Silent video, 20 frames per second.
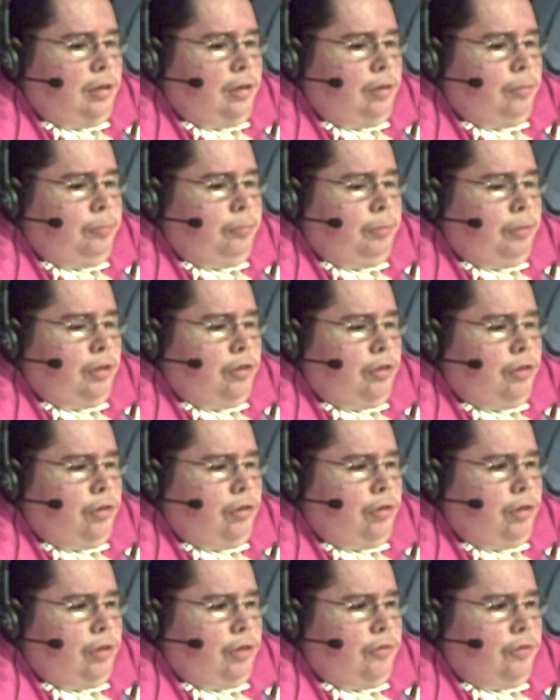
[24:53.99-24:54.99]
Big Show
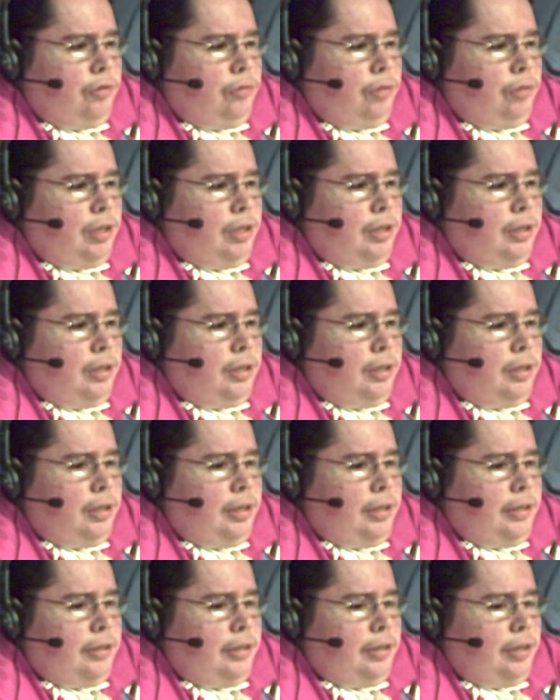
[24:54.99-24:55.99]
leaves the ring
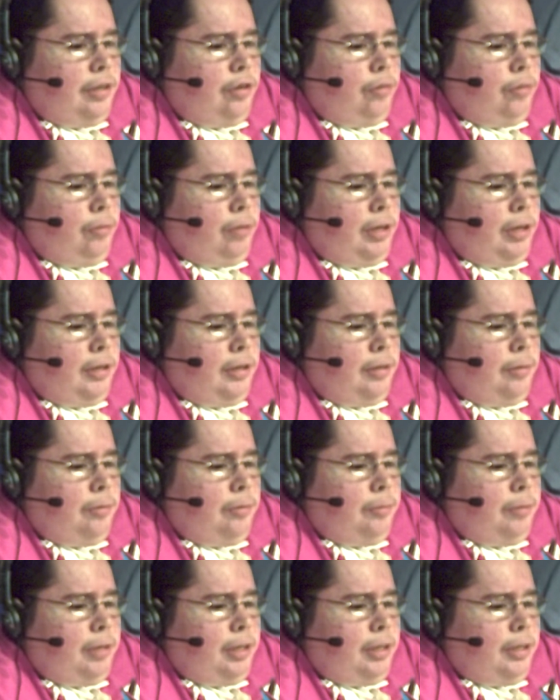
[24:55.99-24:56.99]
as Daniel Bryan comes
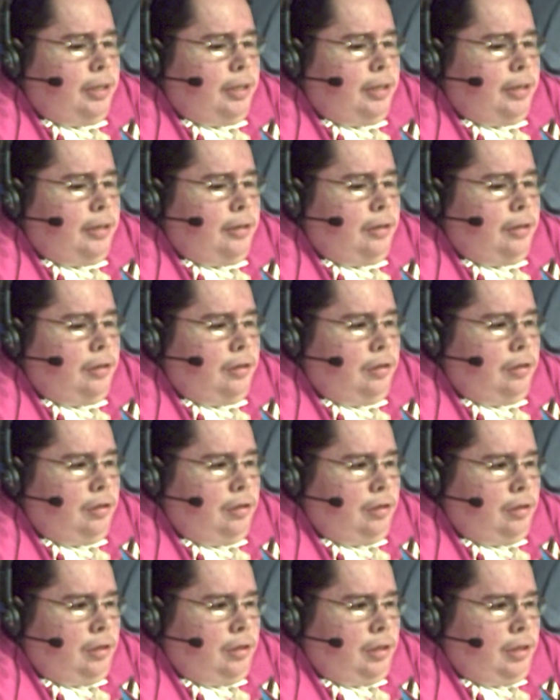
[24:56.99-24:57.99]
back in
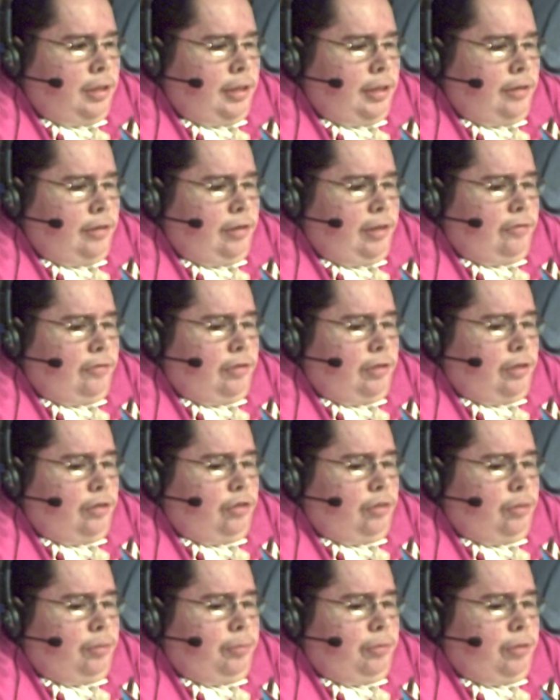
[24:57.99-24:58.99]
And I've seen
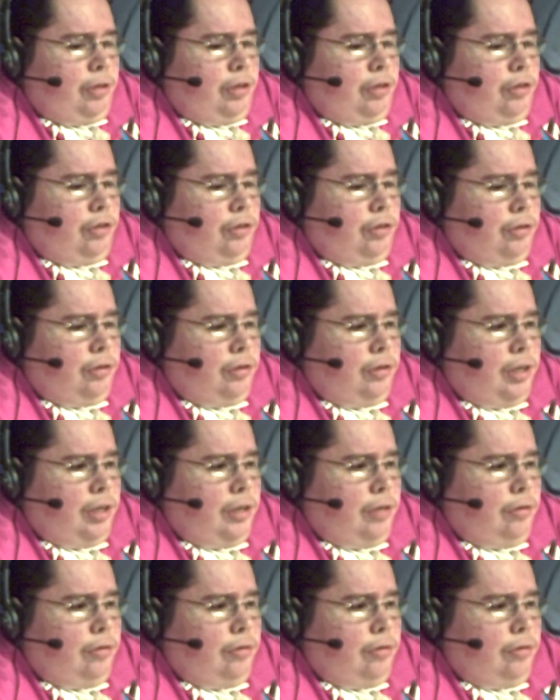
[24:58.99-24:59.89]
Triple H laying on the